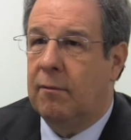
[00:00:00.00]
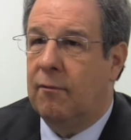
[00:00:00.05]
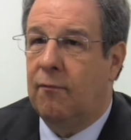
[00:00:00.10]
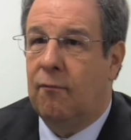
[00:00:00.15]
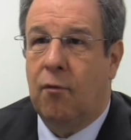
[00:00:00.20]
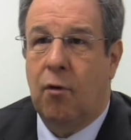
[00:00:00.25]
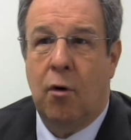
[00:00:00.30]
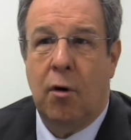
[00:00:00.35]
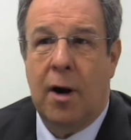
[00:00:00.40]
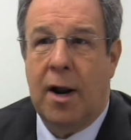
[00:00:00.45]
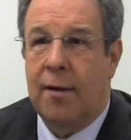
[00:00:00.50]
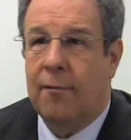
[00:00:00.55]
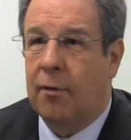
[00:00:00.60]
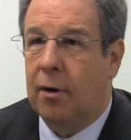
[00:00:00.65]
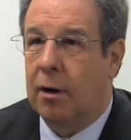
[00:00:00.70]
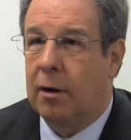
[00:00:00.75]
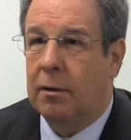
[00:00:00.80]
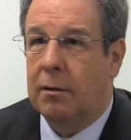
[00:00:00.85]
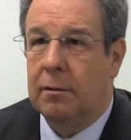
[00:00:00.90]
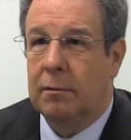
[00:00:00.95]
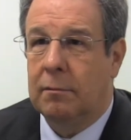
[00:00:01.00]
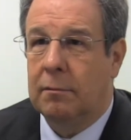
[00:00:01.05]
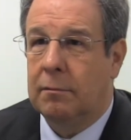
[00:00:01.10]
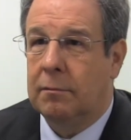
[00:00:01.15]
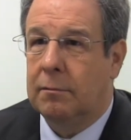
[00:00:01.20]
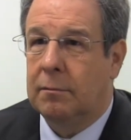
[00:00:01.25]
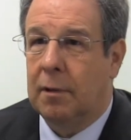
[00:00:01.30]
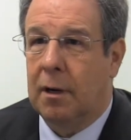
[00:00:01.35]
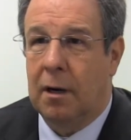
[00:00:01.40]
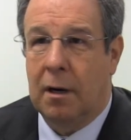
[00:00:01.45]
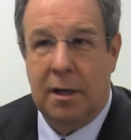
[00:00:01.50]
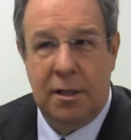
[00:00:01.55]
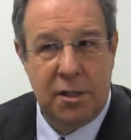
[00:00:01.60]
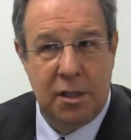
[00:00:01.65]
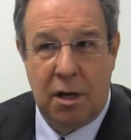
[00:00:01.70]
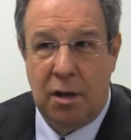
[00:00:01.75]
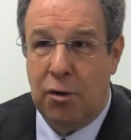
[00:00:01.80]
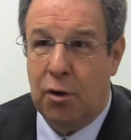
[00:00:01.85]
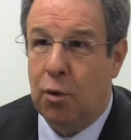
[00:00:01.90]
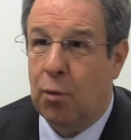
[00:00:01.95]
forever,
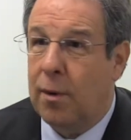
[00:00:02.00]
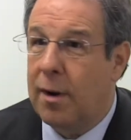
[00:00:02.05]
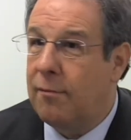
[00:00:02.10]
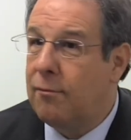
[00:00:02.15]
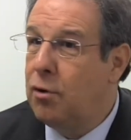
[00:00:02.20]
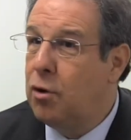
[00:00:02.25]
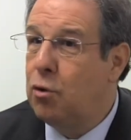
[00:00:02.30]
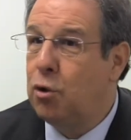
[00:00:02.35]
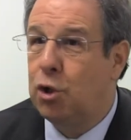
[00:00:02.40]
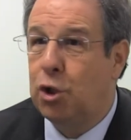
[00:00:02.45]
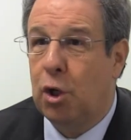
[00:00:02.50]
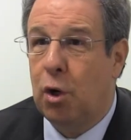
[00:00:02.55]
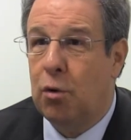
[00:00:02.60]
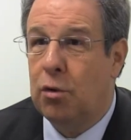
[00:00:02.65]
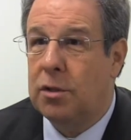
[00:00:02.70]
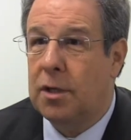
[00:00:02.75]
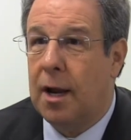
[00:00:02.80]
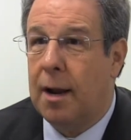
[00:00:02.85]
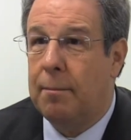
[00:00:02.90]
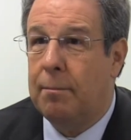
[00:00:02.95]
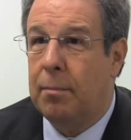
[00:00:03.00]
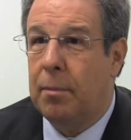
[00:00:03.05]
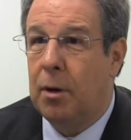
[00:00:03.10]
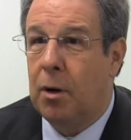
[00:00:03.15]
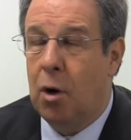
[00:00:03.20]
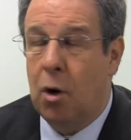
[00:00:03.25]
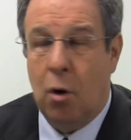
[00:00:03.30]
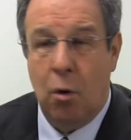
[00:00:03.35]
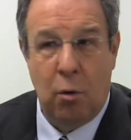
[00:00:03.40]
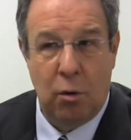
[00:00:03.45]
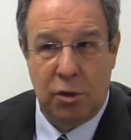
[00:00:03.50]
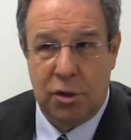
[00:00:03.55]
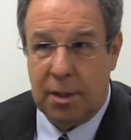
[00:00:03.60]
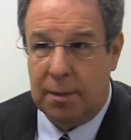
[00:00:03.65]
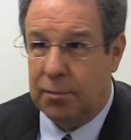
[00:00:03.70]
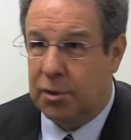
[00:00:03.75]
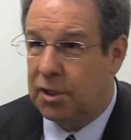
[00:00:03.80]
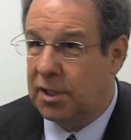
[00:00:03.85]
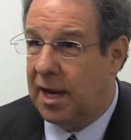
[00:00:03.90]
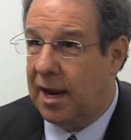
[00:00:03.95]
unless other revenue shows up or
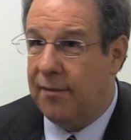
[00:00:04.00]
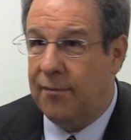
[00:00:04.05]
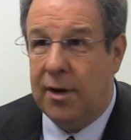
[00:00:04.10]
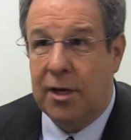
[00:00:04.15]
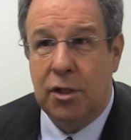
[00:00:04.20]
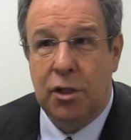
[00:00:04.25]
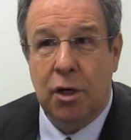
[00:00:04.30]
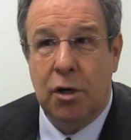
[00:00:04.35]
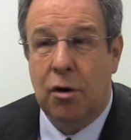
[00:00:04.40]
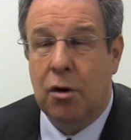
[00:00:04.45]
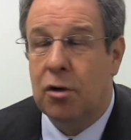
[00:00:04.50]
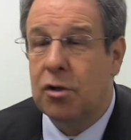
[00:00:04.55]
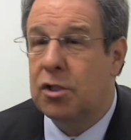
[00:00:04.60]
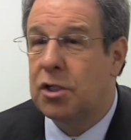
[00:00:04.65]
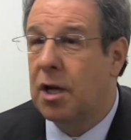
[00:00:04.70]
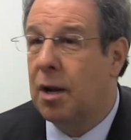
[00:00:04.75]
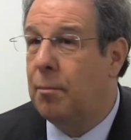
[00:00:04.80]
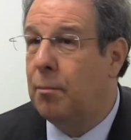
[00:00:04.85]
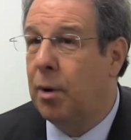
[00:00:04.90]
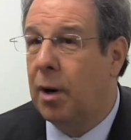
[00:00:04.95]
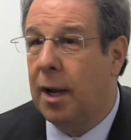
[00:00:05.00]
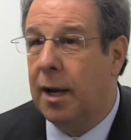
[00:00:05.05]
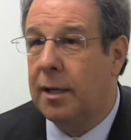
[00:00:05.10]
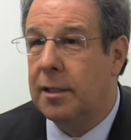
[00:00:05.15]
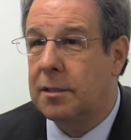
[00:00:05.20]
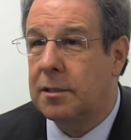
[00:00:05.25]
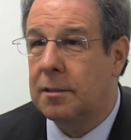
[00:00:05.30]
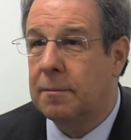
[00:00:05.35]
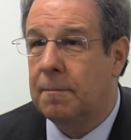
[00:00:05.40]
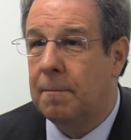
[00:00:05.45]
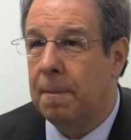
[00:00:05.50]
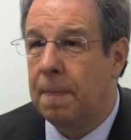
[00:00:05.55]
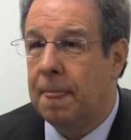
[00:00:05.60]
some savings occurs someplace,